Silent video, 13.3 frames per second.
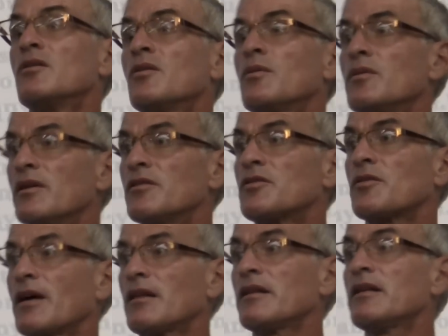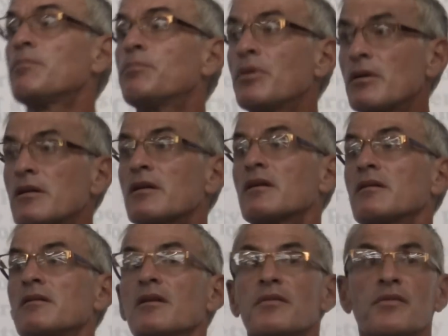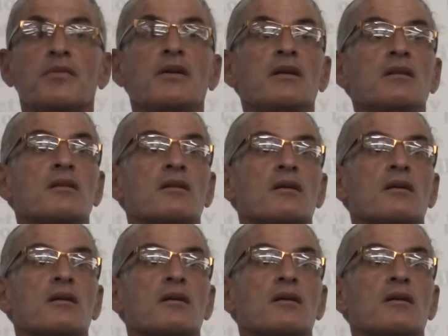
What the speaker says: to an Israeli political defeat